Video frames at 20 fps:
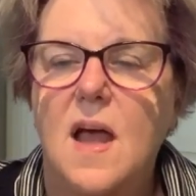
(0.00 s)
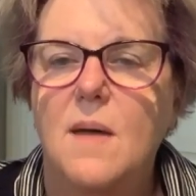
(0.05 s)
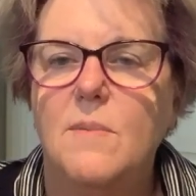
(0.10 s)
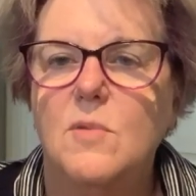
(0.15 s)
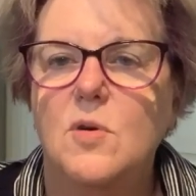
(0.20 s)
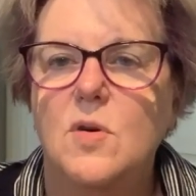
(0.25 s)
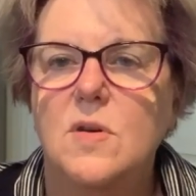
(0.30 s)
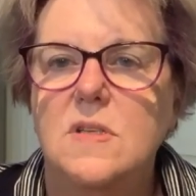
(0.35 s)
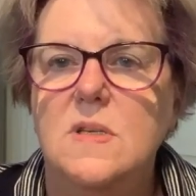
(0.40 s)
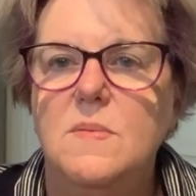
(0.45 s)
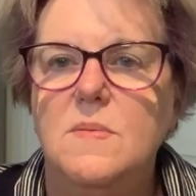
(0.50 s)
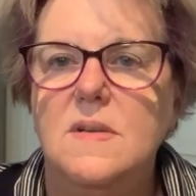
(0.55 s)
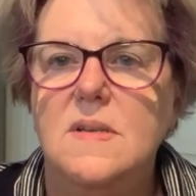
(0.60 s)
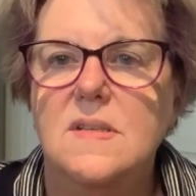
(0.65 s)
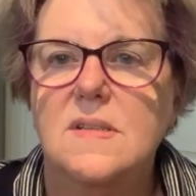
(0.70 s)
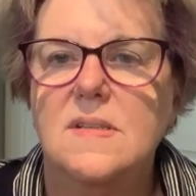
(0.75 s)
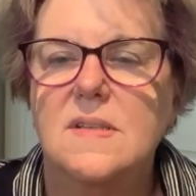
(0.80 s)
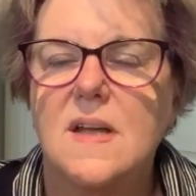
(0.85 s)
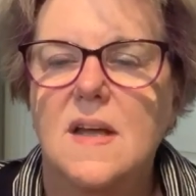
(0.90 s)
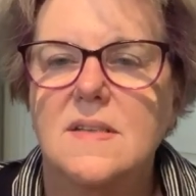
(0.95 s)
I'm going to be
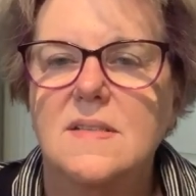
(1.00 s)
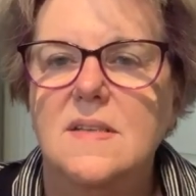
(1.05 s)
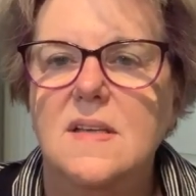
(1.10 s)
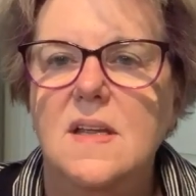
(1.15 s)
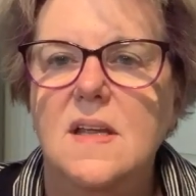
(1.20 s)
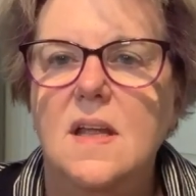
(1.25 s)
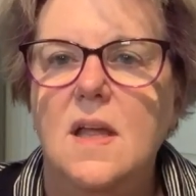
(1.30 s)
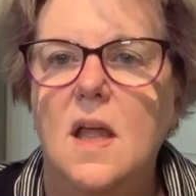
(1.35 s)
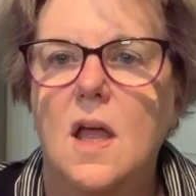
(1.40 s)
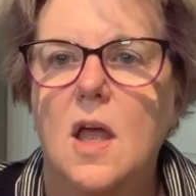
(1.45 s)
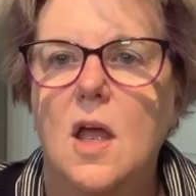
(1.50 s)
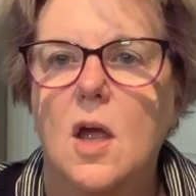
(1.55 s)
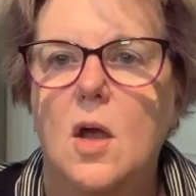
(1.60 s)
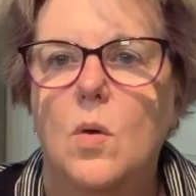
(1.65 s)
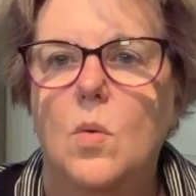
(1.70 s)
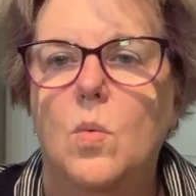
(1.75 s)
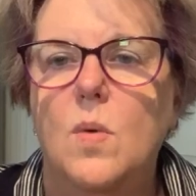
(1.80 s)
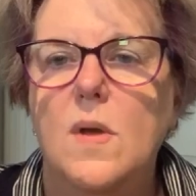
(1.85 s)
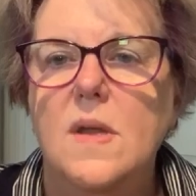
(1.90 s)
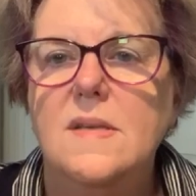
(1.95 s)
discussing
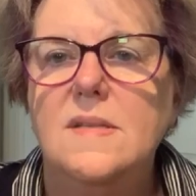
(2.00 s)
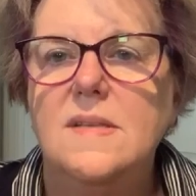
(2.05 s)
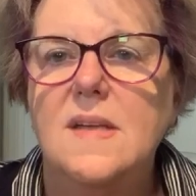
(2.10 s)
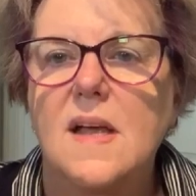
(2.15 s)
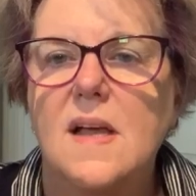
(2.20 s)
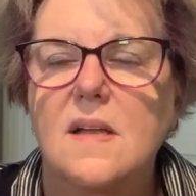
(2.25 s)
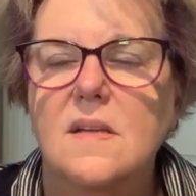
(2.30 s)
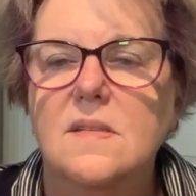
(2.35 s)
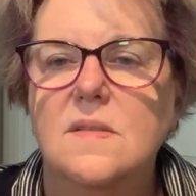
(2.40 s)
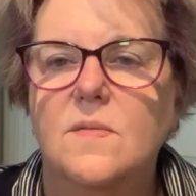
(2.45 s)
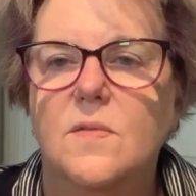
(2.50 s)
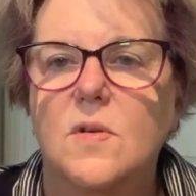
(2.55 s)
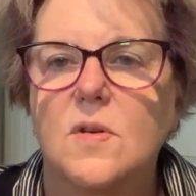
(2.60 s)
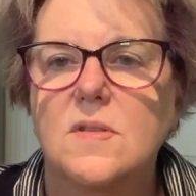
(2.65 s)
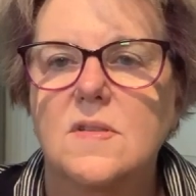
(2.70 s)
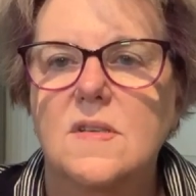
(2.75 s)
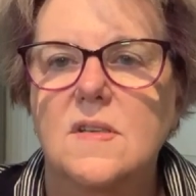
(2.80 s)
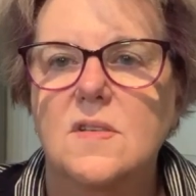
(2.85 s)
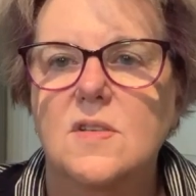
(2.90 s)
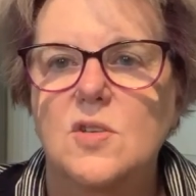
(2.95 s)
resales
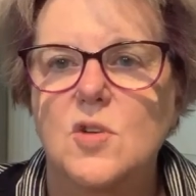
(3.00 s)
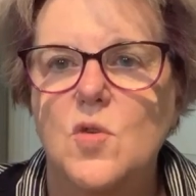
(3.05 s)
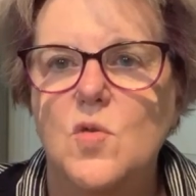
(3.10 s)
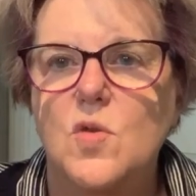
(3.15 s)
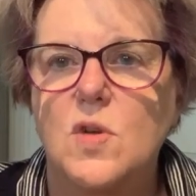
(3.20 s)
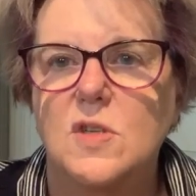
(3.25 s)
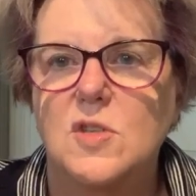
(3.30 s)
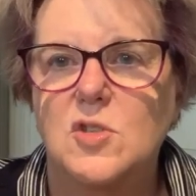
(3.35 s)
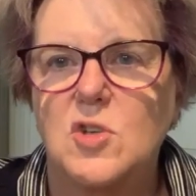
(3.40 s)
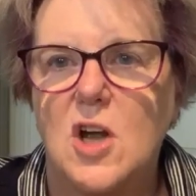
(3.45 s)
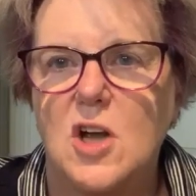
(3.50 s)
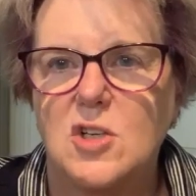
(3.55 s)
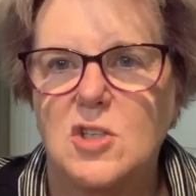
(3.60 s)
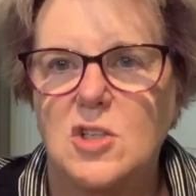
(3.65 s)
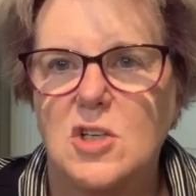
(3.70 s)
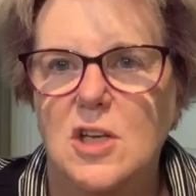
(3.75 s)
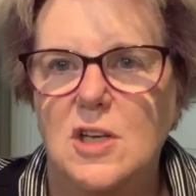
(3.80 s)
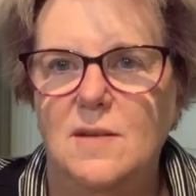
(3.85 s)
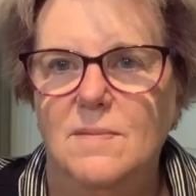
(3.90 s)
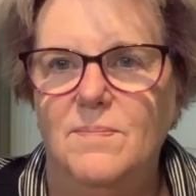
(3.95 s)
versus new
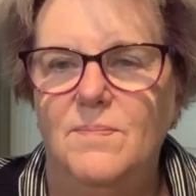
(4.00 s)
construction.